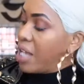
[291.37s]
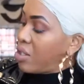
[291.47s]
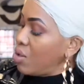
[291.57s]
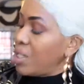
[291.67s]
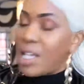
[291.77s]
As
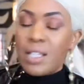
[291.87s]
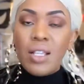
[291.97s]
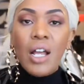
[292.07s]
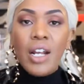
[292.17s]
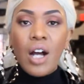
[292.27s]
soon as I
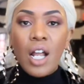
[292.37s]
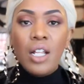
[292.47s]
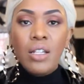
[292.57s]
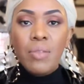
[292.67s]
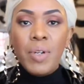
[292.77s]
saw it, I got
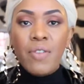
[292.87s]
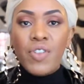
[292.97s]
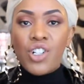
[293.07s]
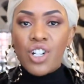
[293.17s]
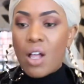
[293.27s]
a little bit of a
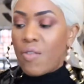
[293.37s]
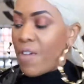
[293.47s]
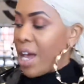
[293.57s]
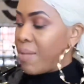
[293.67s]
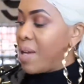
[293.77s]
Chanel
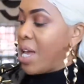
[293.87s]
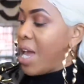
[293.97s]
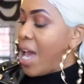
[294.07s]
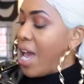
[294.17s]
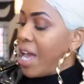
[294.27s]
vibe.
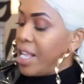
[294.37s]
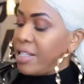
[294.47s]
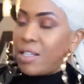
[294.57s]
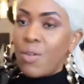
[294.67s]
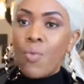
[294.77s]

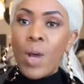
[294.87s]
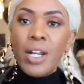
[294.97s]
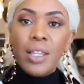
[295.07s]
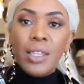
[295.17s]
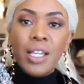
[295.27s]
And one
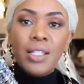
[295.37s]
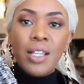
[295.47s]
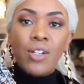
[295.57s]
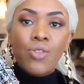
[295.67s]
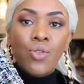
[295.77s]
of the things
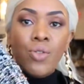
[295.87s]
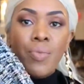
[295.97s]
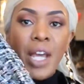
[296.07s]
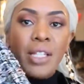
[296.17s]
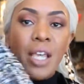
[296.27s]
that drew
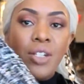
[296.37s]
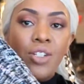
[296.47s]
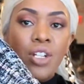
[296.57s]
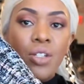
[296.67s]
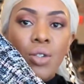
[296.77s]
my
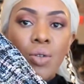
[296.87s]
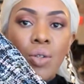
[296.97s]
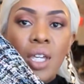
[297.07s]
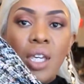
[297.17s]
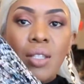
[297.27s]
attention to
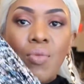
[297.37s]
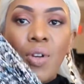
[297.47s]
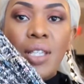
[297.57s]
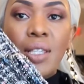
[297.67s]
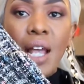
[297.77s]
this
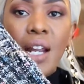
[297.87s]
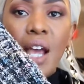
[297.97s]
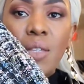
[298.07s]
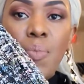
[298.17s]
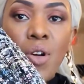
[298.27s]
was that it
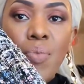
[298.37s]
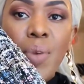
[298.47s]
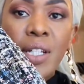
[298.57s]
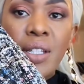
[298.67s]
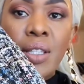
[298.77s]
has pearl
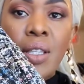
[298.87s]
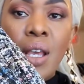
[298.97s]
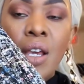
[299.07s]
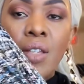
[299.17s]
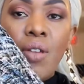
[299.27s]
buttons.
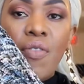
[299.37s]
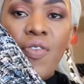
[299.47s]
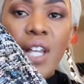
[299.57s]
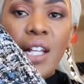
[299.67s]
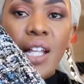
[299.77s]
So I
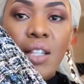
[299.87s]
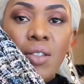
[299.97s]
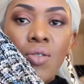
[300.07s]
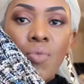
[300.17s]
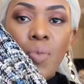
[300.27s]
feel like that's
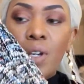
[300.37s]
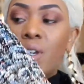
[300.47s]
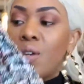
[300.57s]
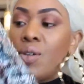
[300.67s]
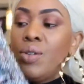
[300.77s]
super
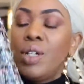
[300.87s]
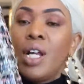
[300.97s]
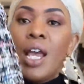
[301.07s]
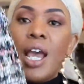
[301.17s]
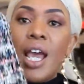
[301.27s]
cute.
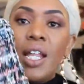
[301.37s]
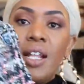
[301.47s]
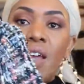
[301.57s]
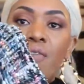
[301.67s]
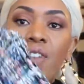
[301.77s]

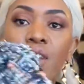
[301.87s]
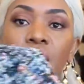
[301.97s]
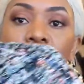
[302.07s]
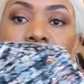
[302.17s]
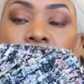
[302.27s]
And if you
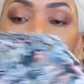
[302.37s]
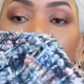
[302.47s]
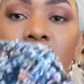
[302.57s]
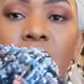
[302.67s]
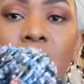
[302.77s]
look at
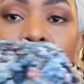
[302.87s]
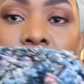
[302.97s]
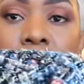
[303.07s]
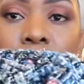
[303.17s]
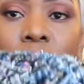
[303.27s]
the
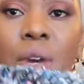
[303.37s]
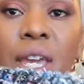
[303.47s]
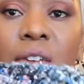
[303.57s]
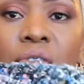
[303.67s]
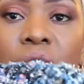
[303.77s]
weave,